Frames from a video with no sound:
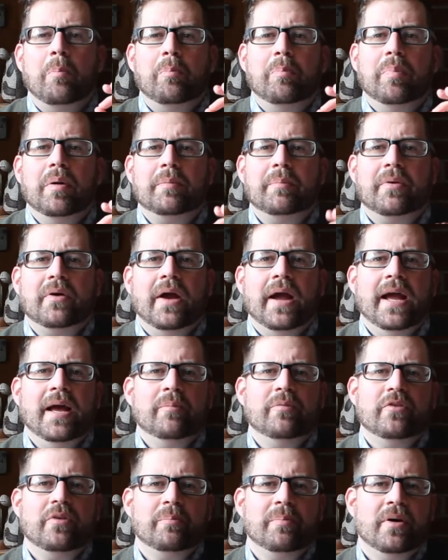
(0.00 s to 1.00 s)
but
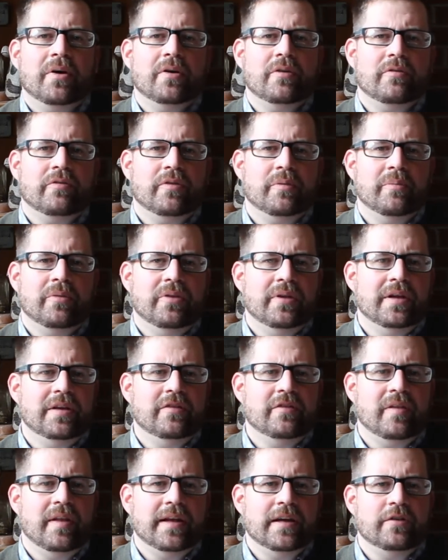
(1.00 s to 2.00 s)
perhaps apart from
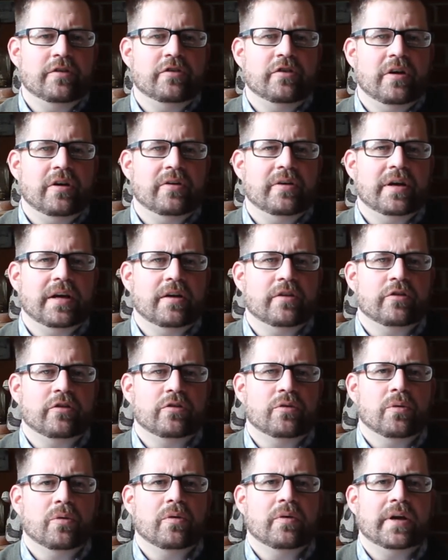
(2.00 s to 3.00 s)
things like sharing a
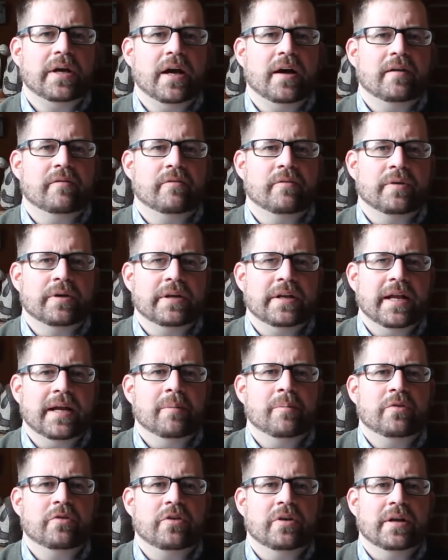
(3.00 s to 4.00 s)
story of
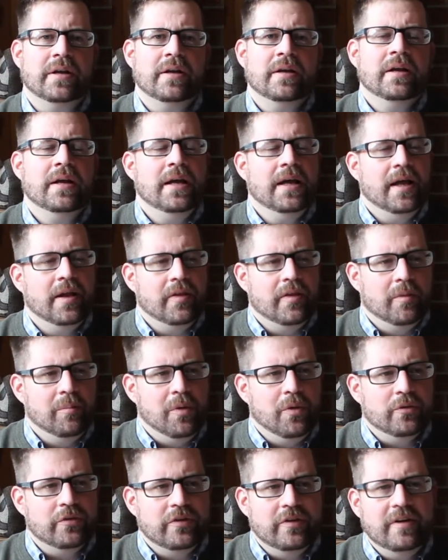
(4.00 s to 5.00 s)
redemption, the
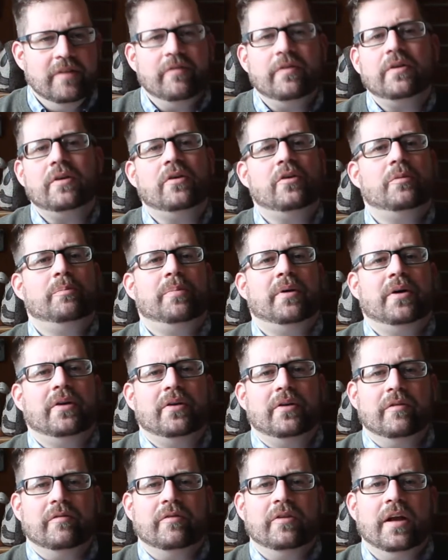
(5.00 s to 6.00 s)
most difficult
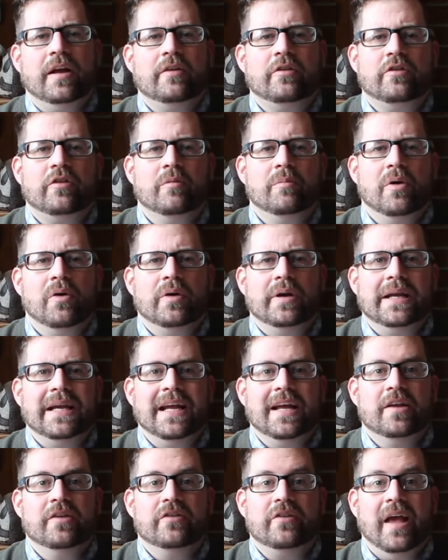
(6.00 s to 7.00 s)
part of testimony
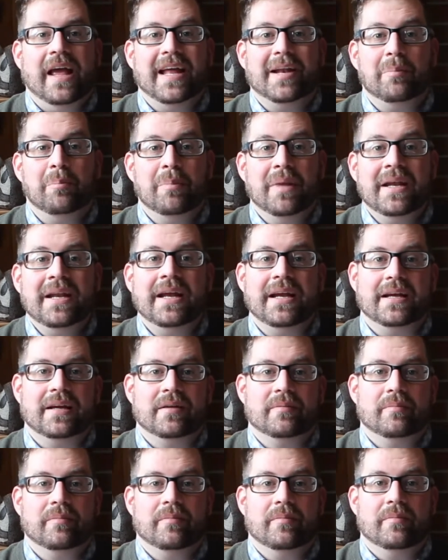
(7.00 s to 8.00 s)
is admitting
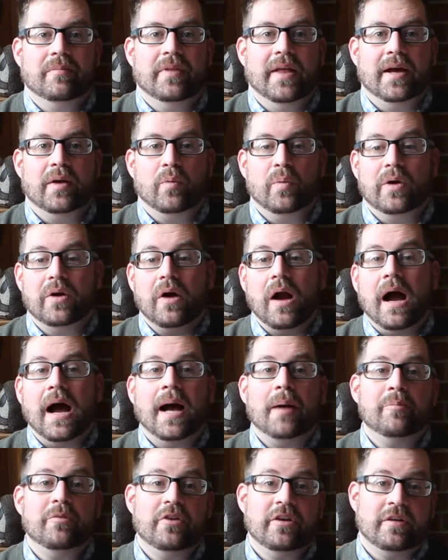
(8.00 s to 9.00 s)
that we're
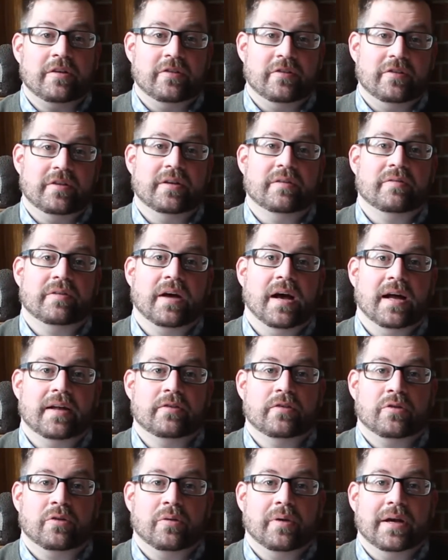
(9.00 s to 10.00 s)
objects of
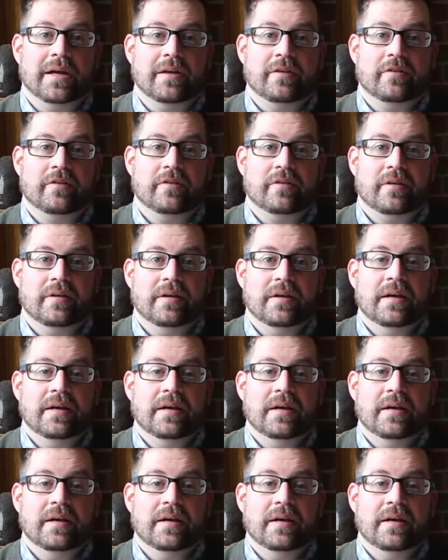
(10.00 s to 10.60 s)
God's grace,